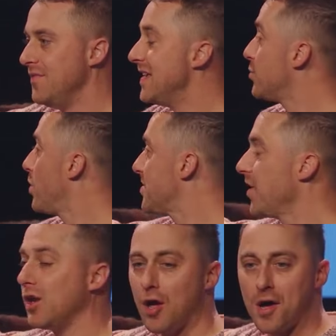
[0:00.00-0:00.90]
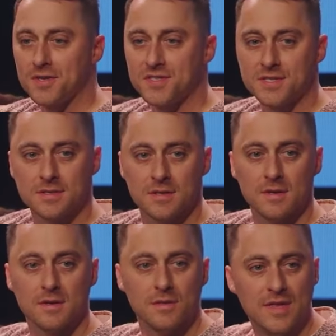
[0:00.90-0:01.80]
This was the loss.
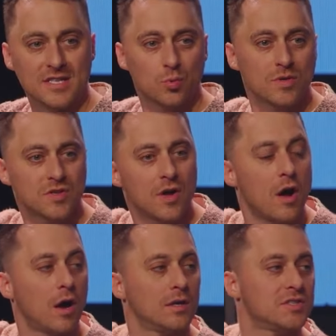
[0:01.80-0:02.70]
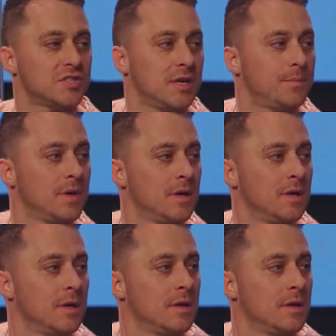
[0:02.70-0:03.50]
This was the hardship.